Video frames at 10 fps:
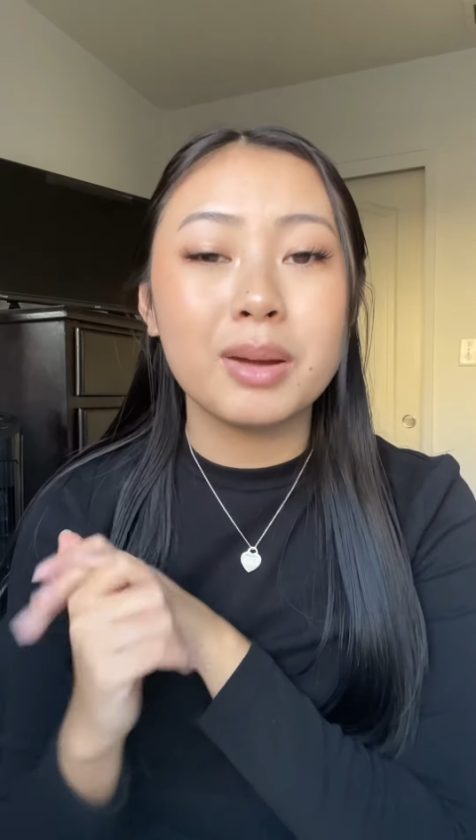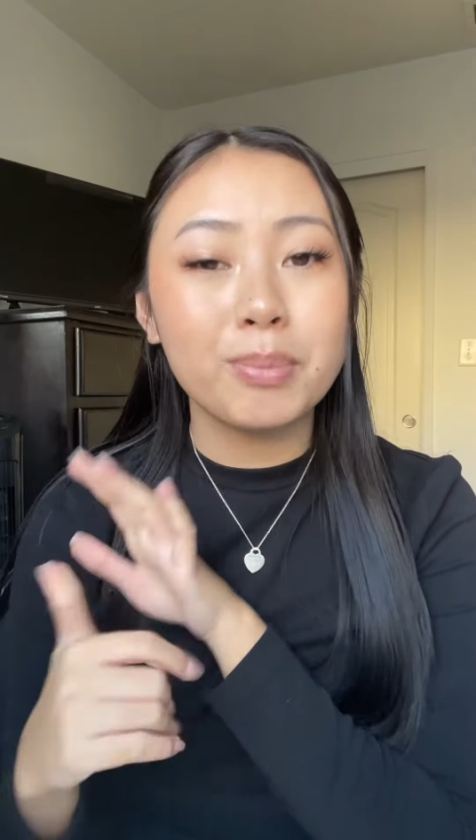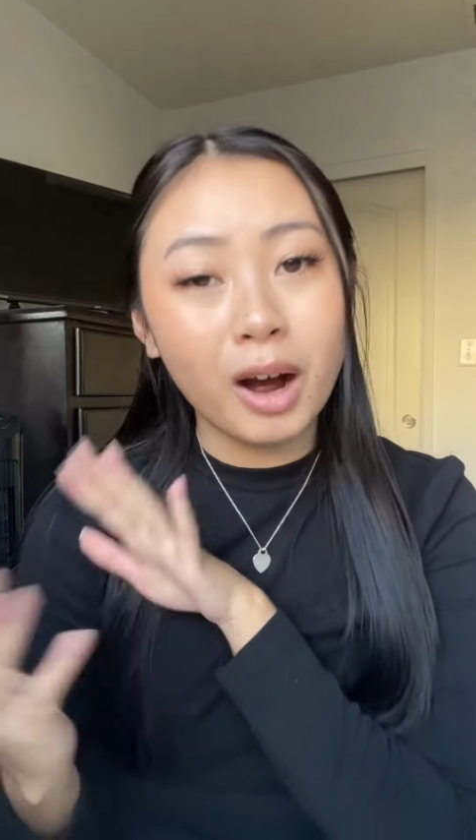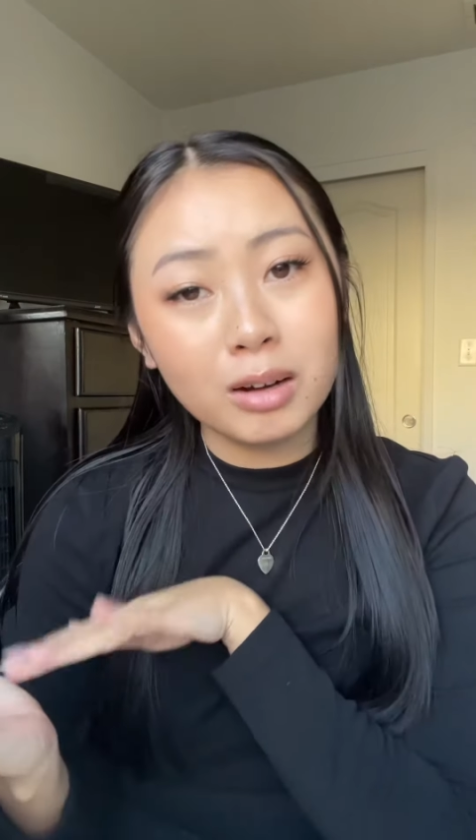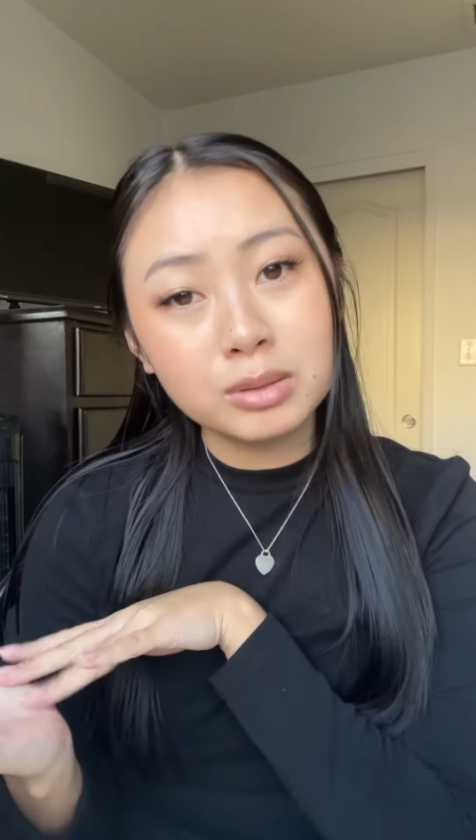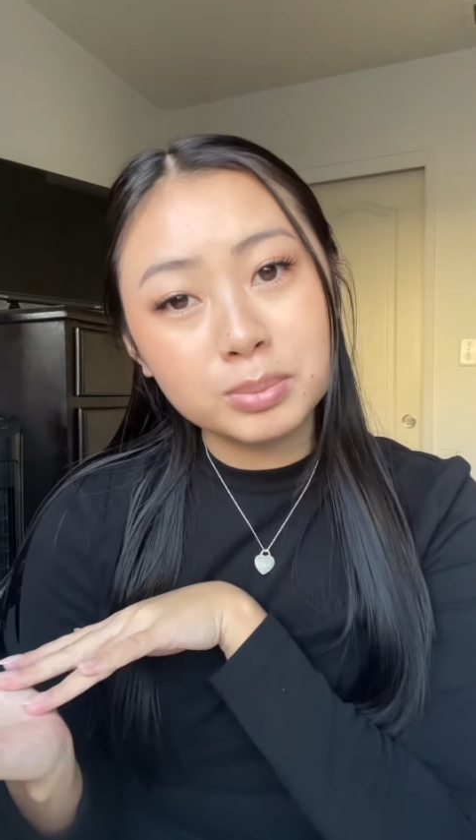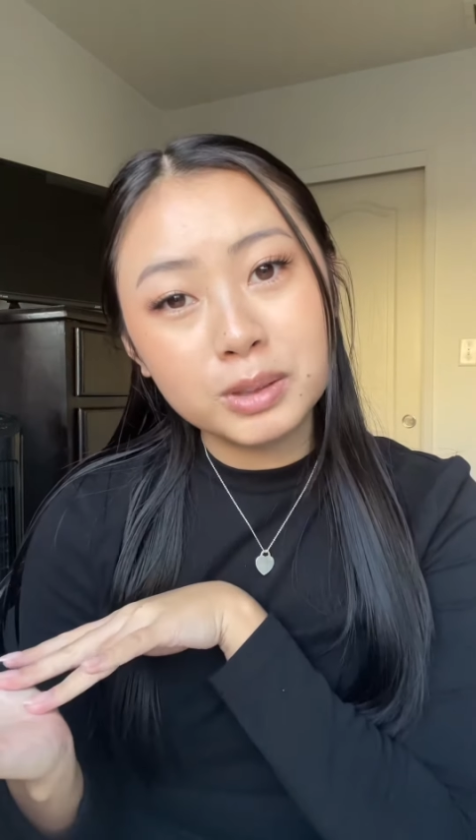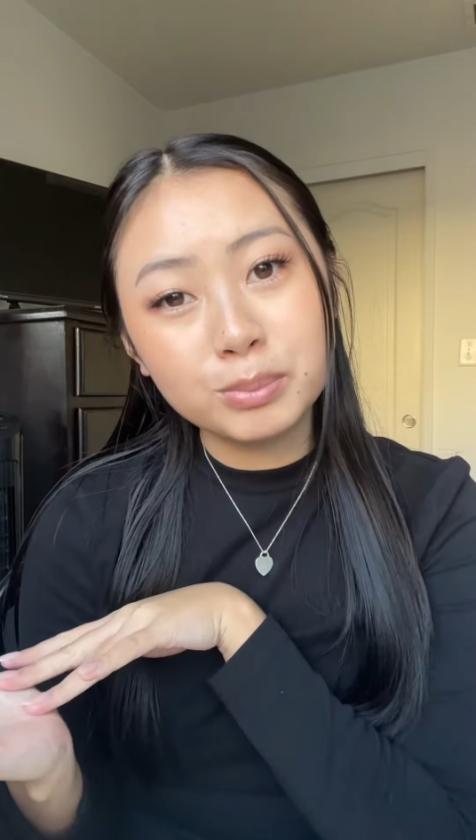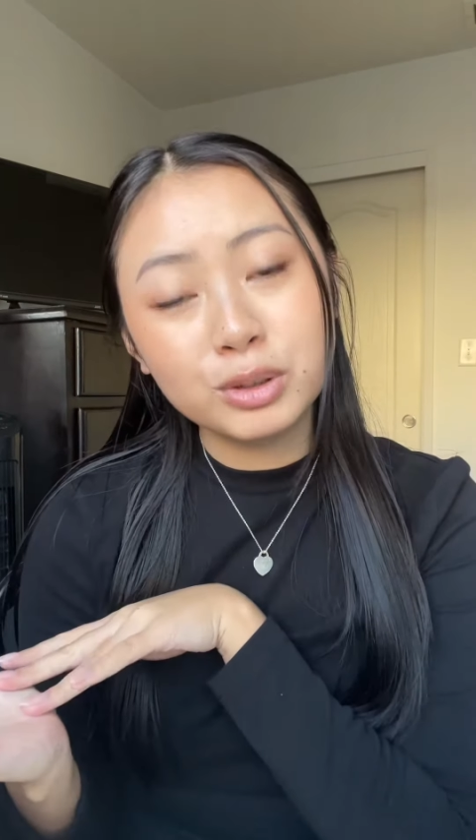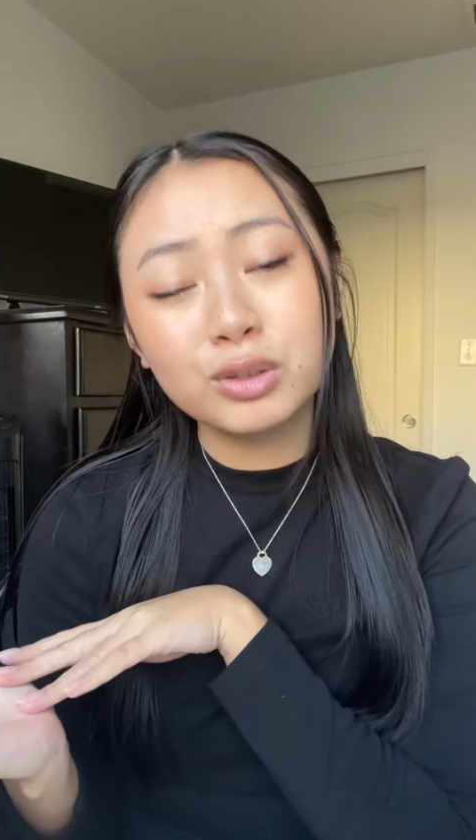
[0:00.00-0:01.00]
popped
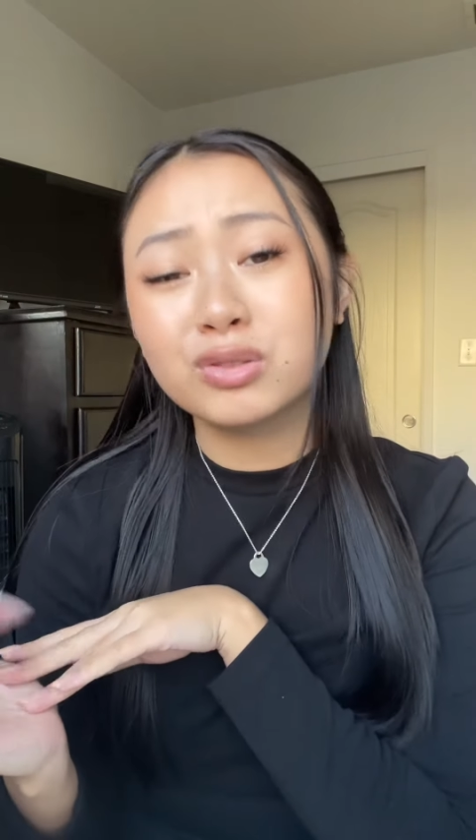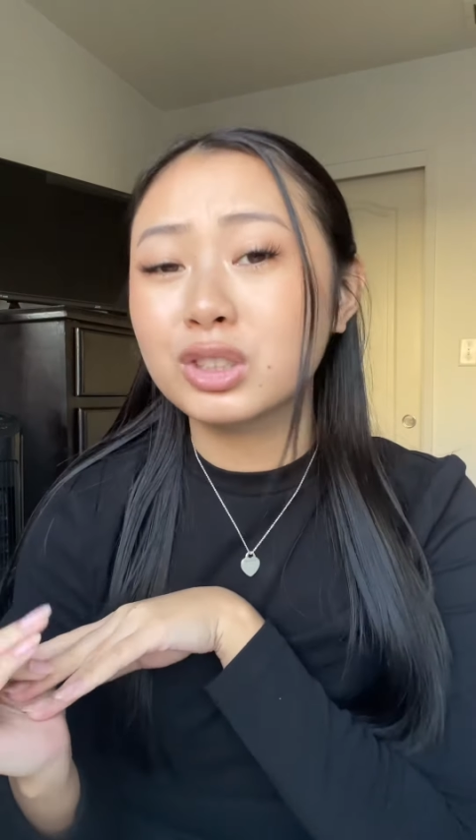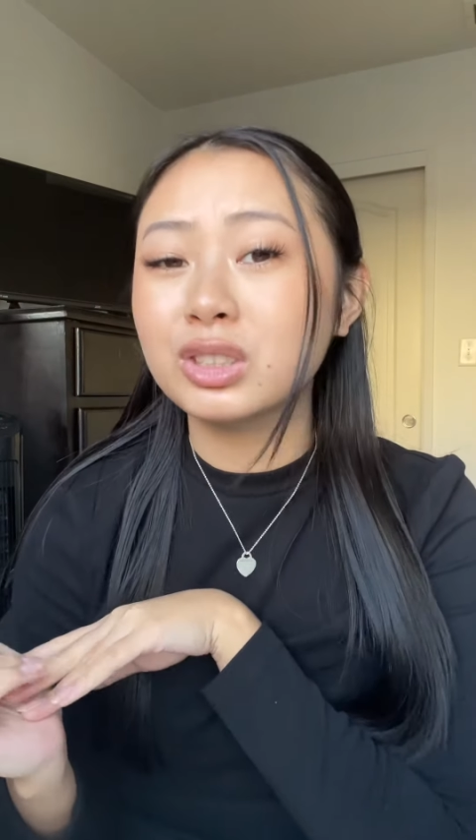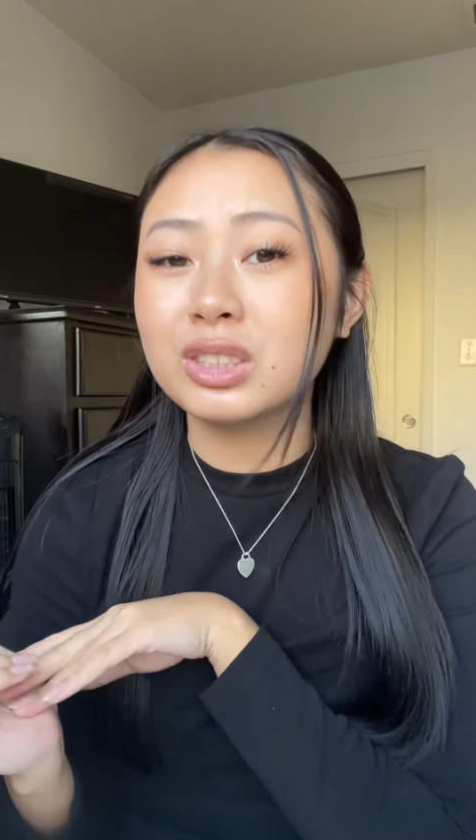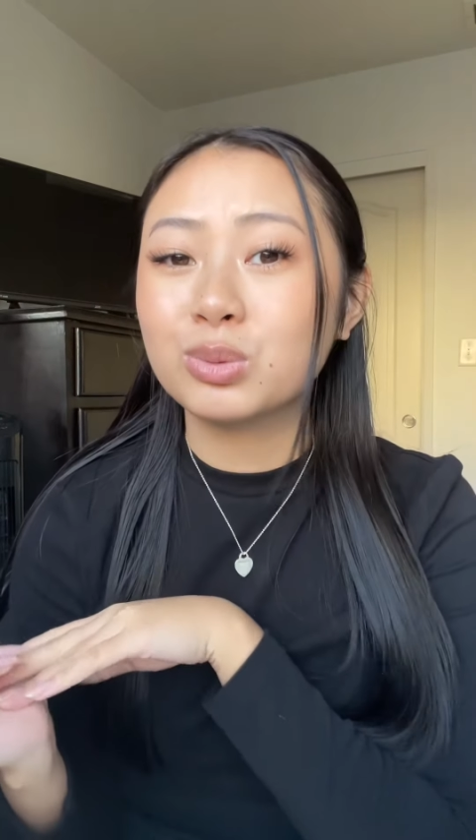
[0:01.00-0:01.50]
pimple versus